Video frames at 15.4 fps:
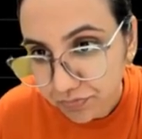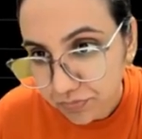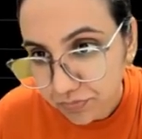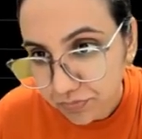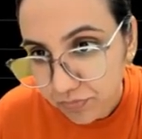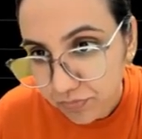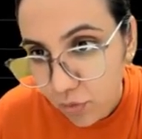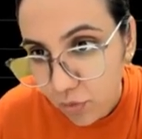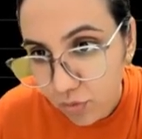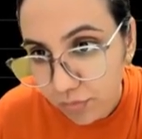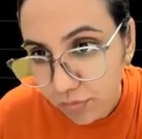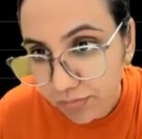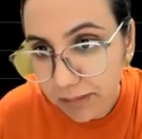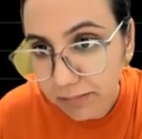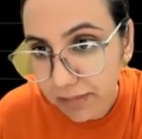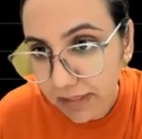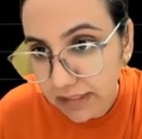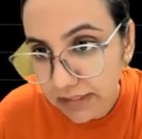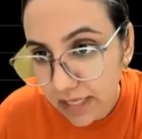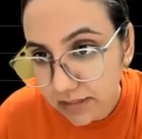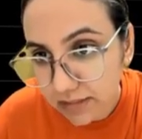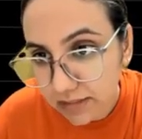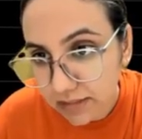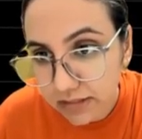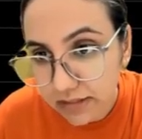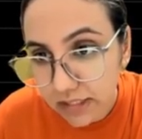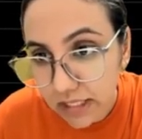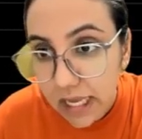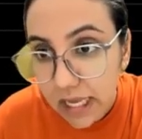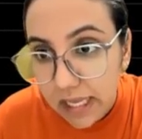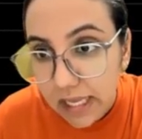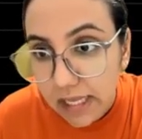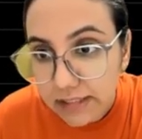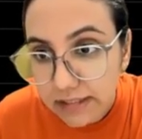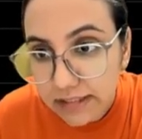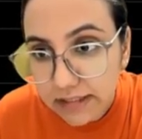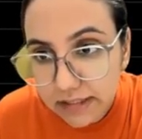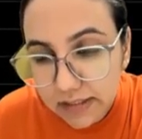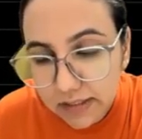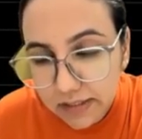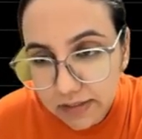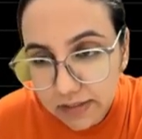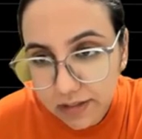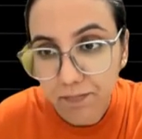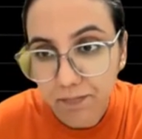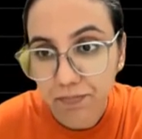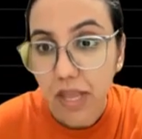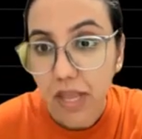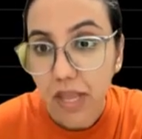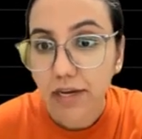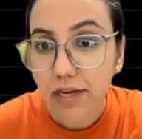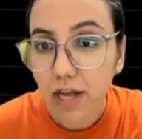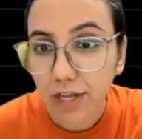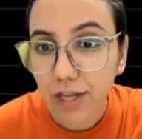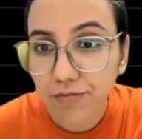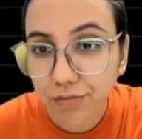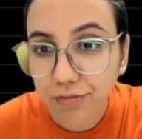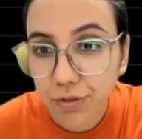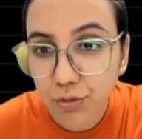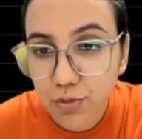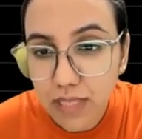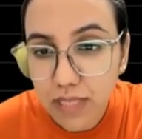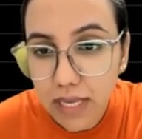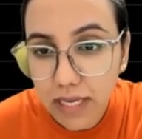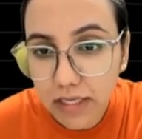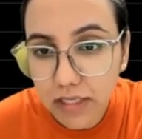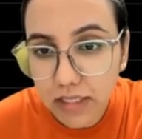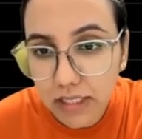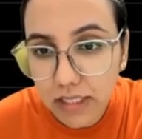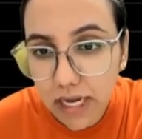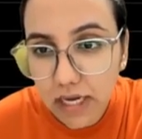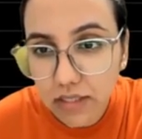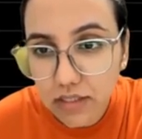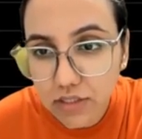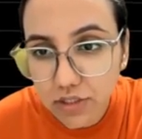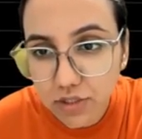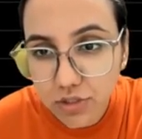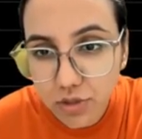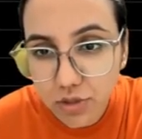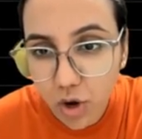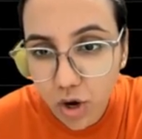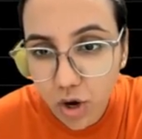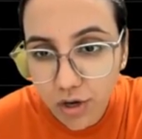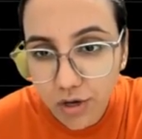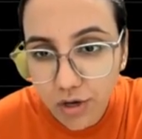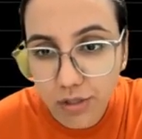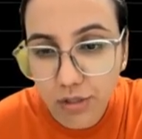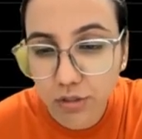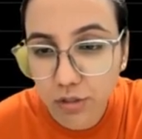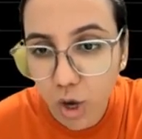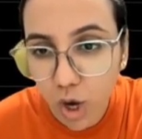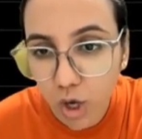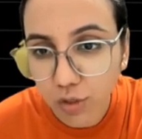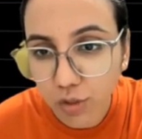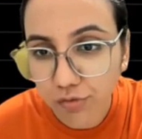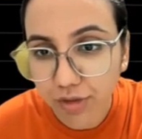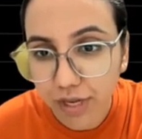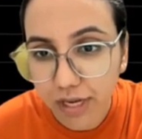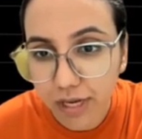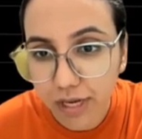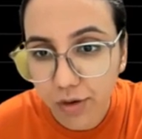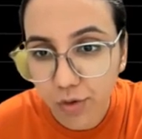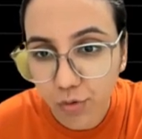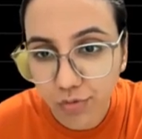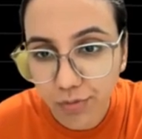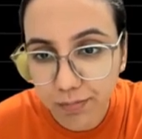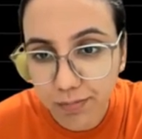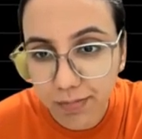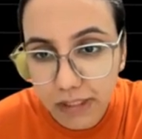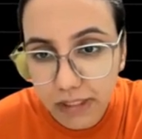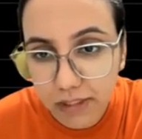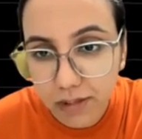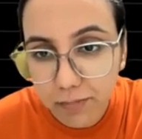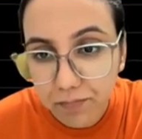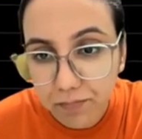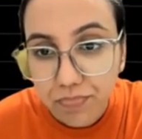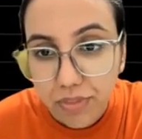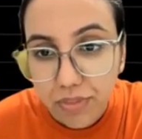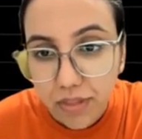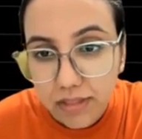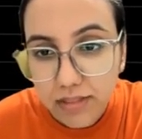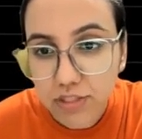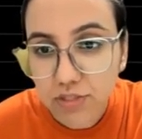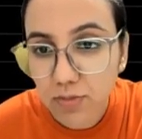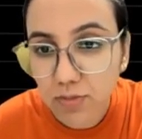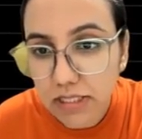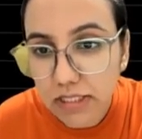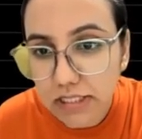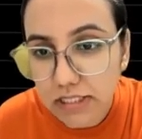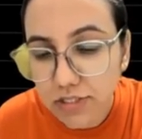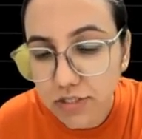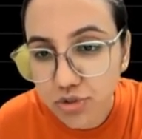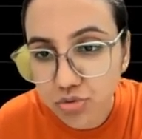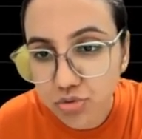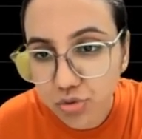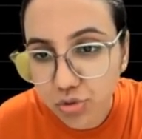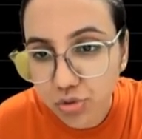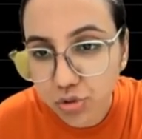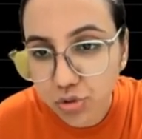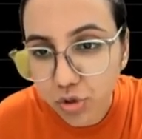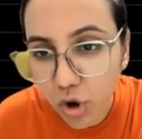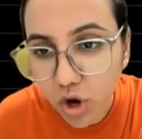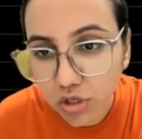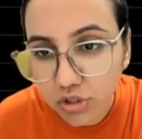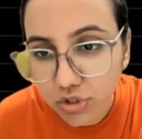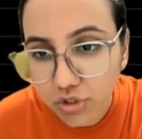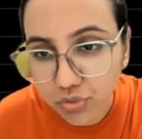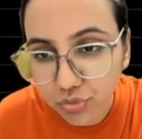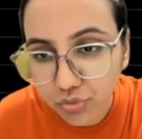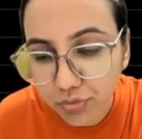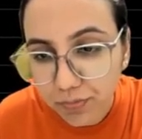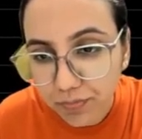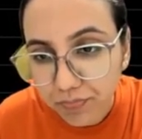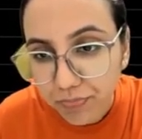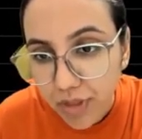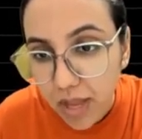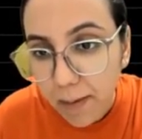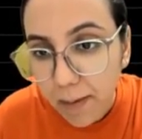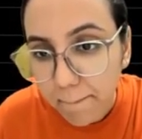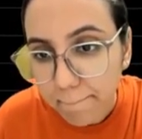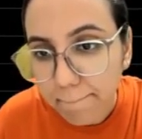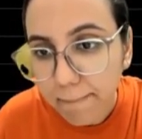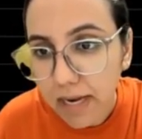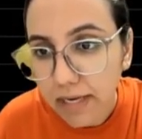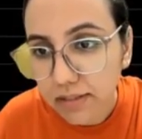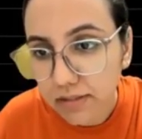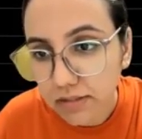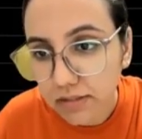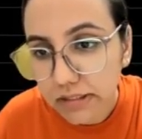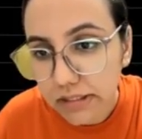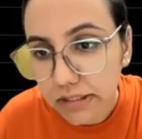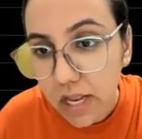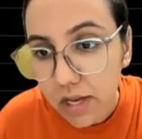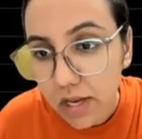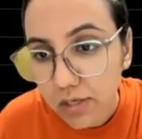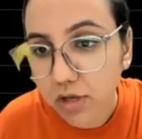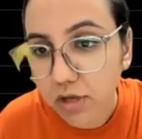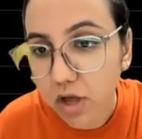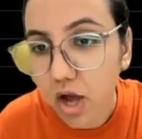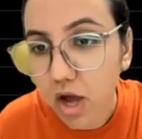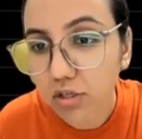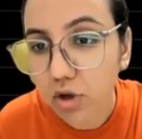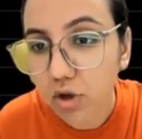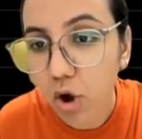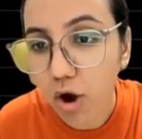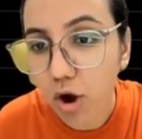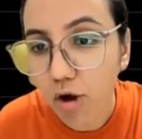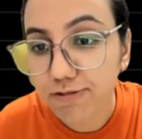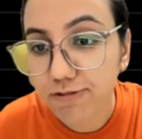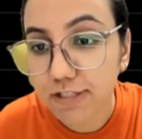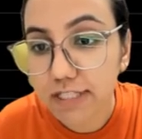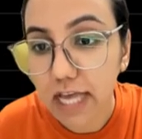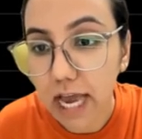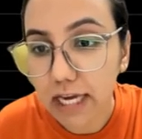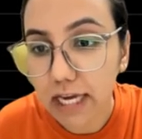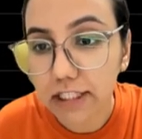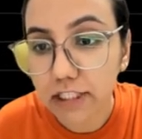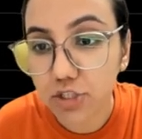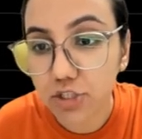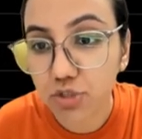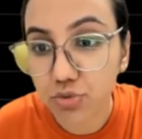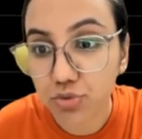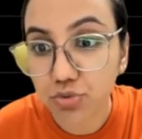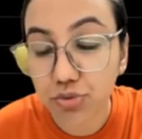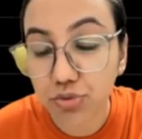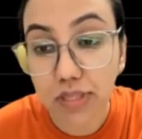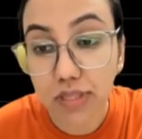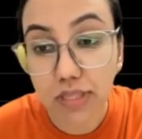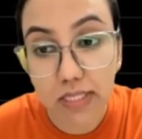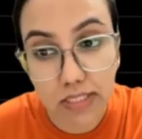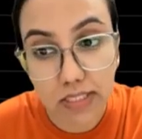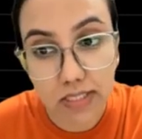Hope that makes sense. D theta. Now, if you segregate your ln of A over B, this will lead to ln 2 minus ln of sine 2 theta.